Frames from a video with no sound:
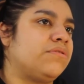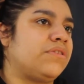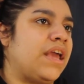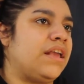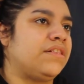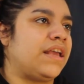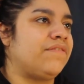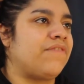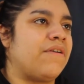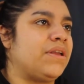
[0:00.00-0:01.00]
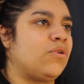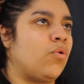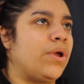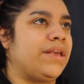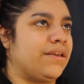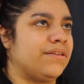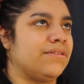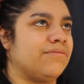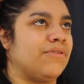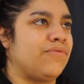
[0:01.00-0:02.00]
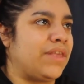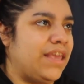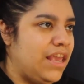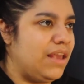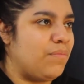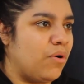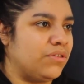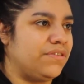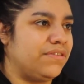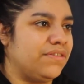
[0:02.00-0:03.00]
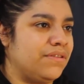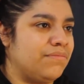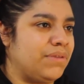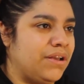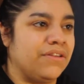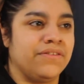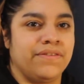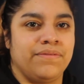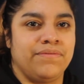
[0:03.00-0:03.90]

they, they very quick with the keyboards because